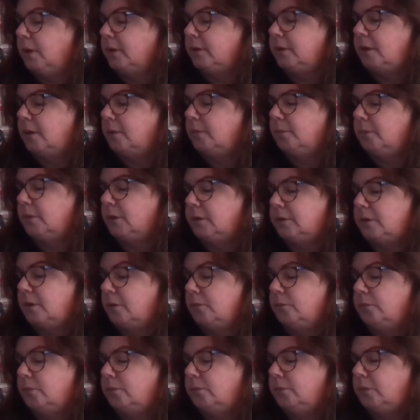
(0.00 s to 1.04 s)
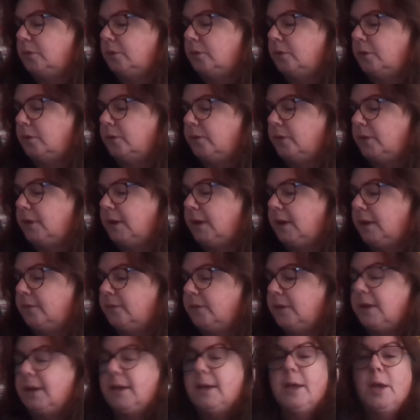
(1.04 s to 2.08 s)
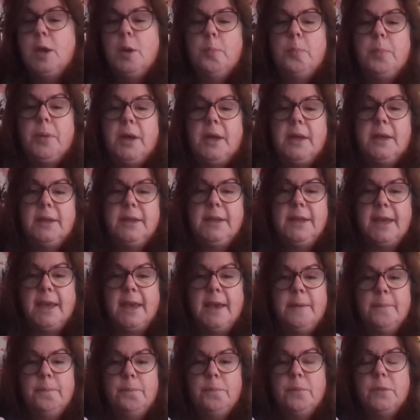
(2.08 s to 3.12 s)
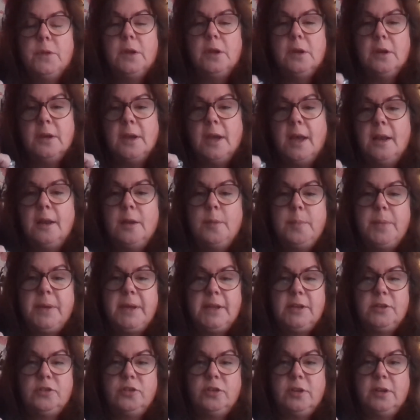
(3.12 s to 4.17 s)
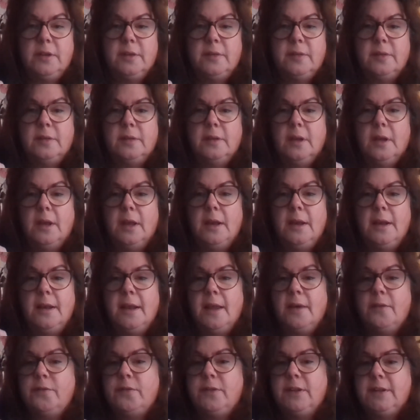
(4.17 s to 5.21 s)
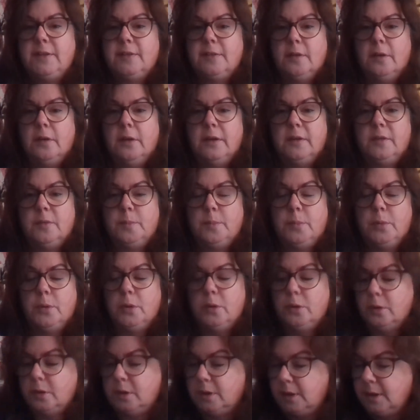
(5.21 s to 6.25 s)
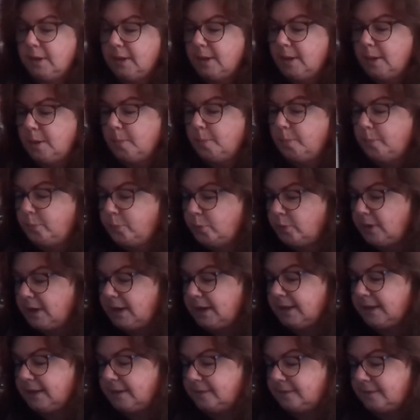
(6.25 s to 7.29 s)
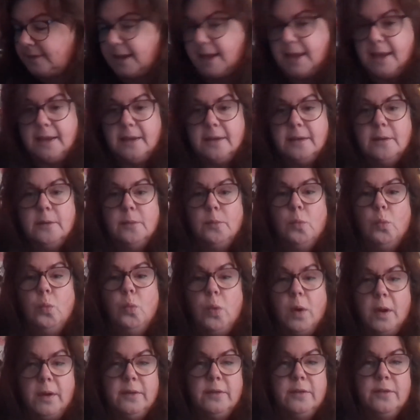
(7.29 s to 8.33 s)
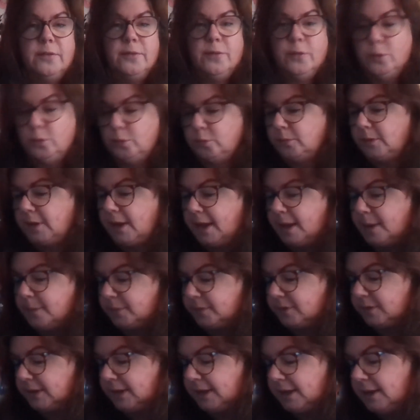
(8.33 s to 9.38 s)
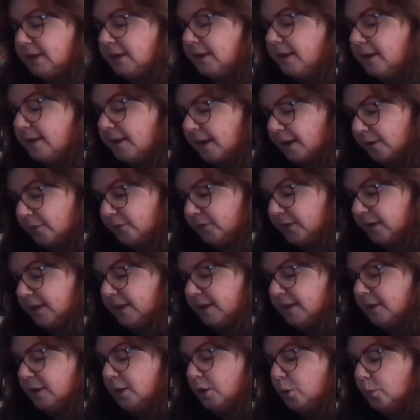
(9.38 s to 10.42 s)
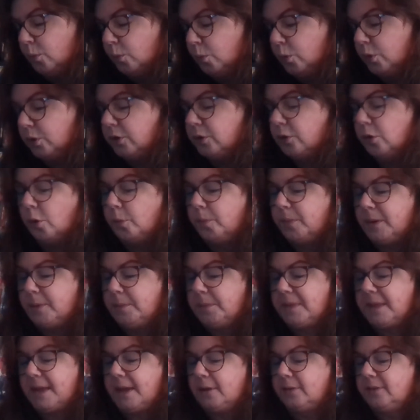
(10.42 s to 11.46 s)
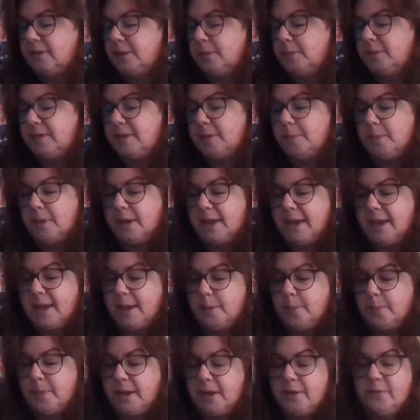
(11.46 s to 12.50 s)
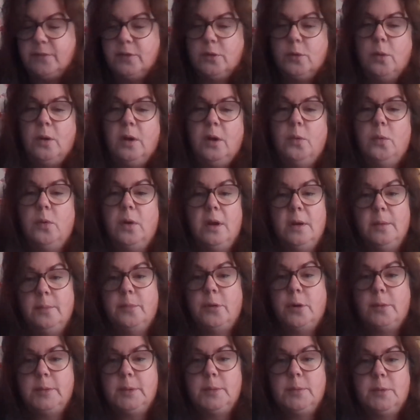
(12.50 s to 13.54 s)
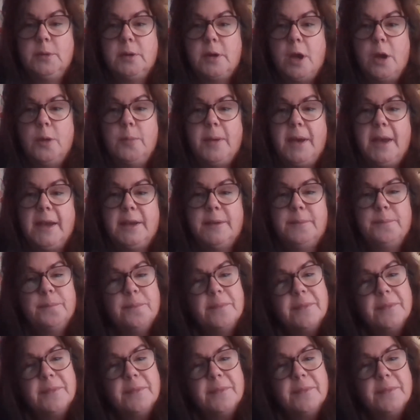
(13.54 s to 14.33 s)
I don't know if I have, but yeah, color pictures, a lovely size book, brilliant deck, wonderful, absolutely love it. Would not be without it. It was in my handbag for quite a while and probably will go back.